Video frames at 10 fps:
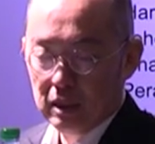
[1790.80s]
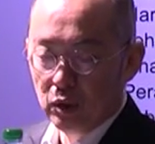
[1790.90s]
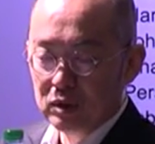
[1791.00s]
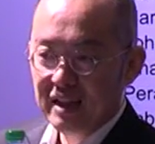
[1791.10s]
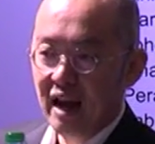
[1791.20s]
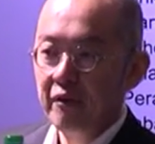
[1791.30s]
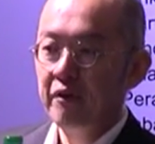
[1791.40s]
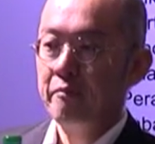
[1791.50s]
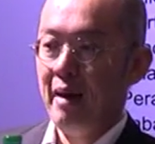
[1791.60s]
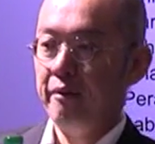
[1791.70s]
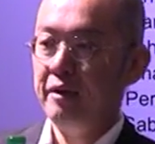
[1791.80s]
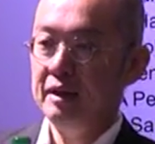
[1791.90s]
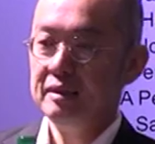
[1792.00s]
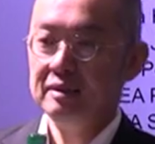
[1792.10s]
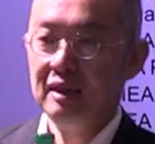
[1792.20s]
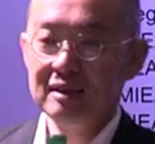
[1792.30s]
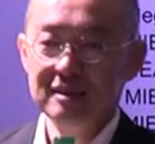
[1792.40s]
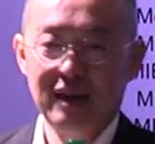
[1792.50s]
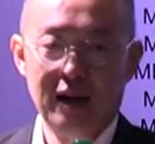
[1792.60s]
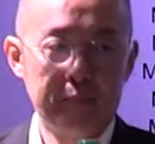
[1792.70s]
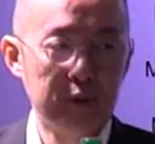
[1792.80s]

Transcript: non-tariff barriers, things that are